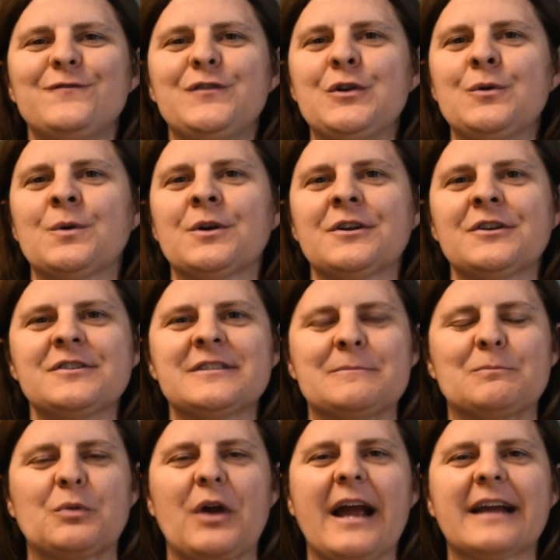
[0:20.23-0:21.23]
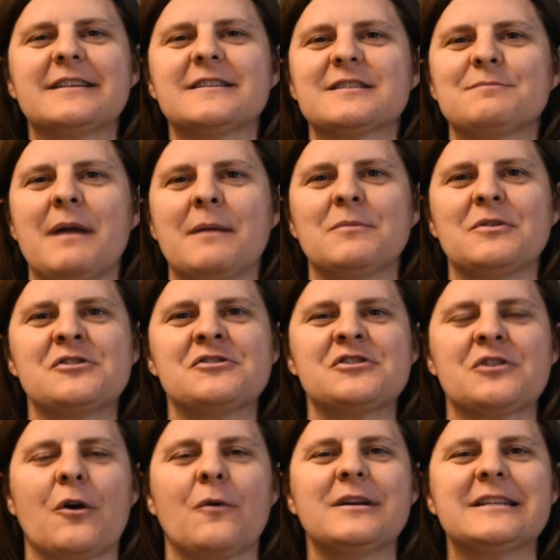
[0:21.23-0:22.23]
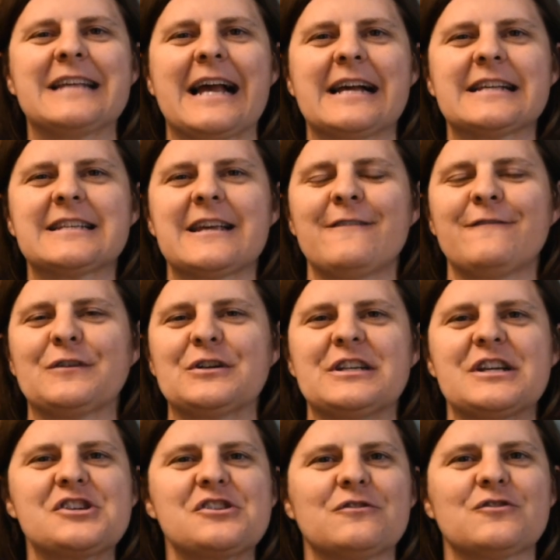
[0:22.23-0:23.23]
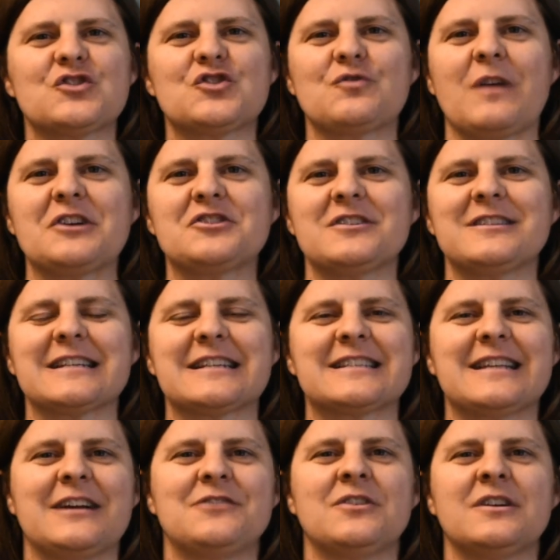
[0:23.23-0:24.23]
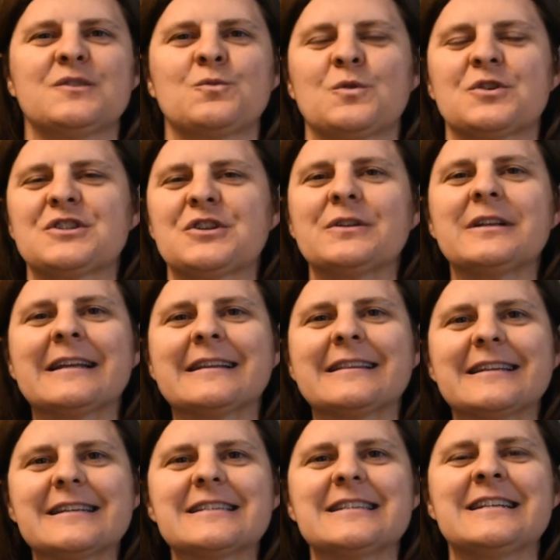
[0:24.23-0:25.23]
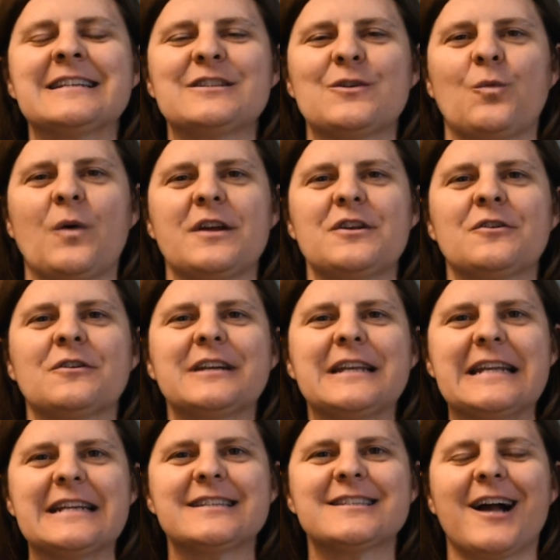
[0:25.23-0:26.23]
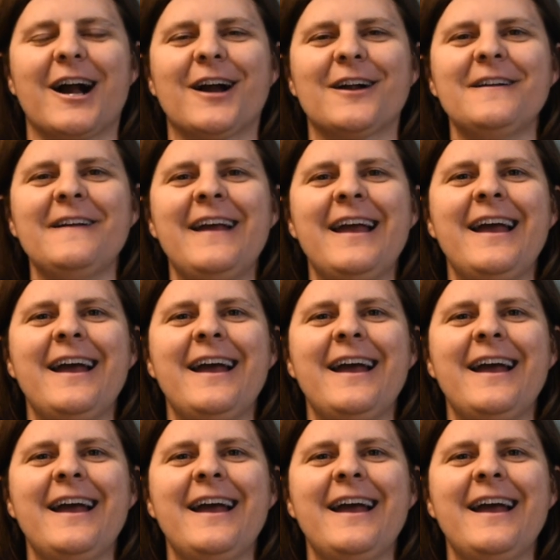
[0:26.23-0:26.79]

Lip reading: viewers and practice members, you're always asking for additional stretches, etc. We're certainly listening to what your needs are.